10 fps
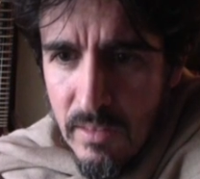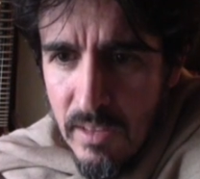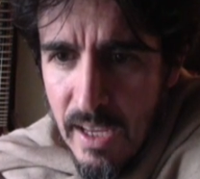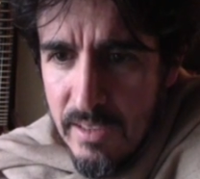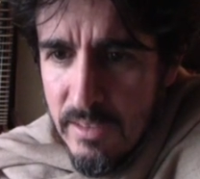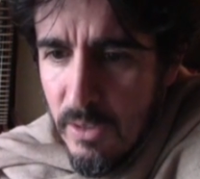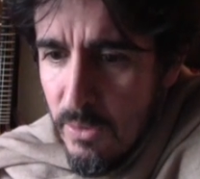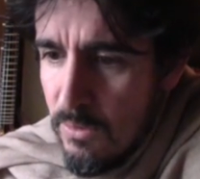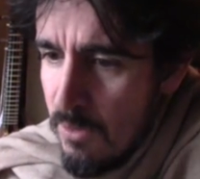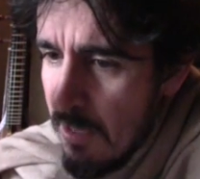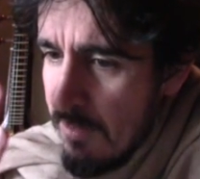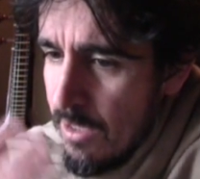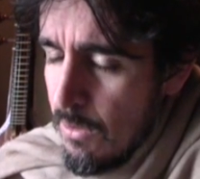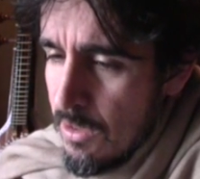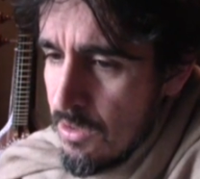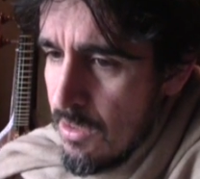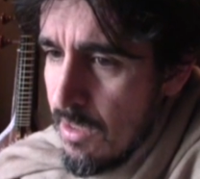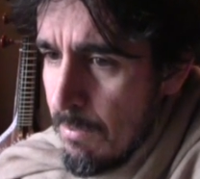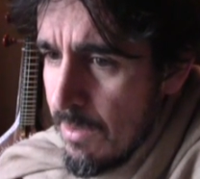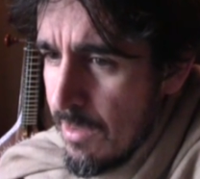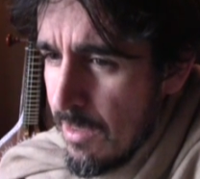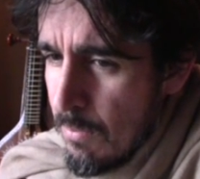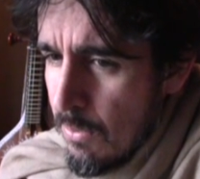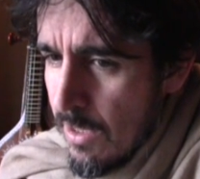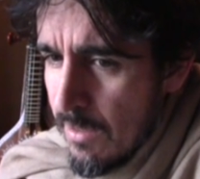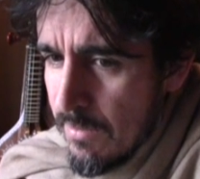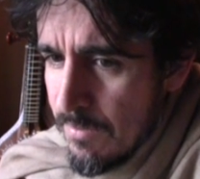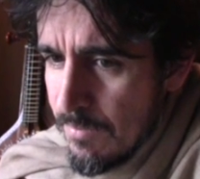Okay, so you have any questions up at this point?